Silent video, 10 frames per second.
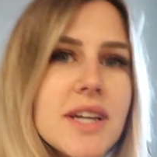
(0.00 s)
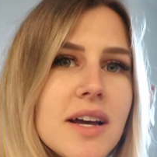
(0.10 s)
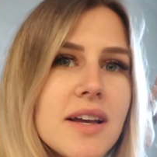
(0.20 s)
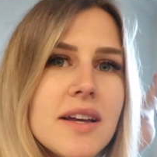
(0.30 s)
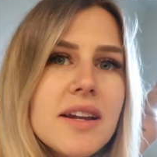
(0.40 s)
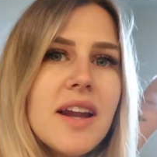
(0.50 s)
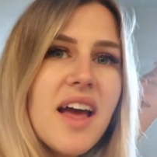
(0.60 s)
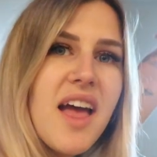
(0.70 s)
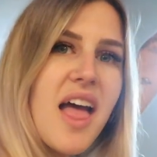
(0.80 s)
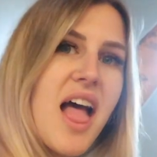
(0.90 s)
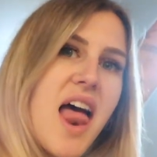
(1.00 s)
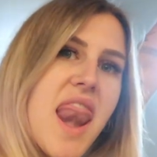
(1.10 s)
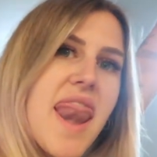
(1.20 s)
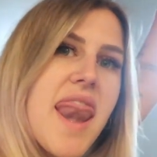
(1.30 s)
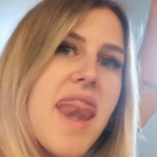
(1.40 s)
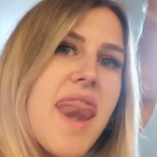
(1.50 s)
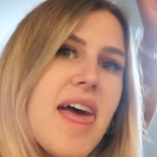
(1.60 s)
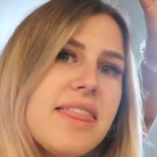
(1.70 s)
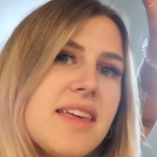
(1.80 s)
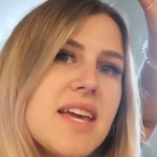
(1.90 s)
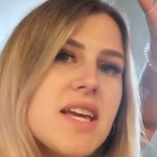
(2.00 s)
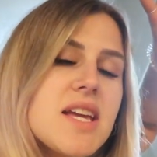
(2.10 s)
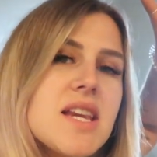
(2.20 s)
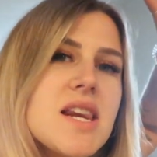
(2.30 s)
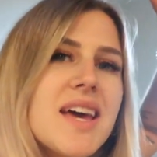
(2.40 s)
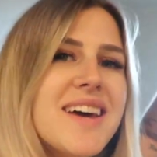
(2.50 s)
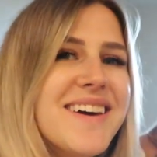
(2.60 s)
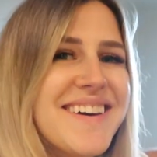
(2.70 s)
done nothing.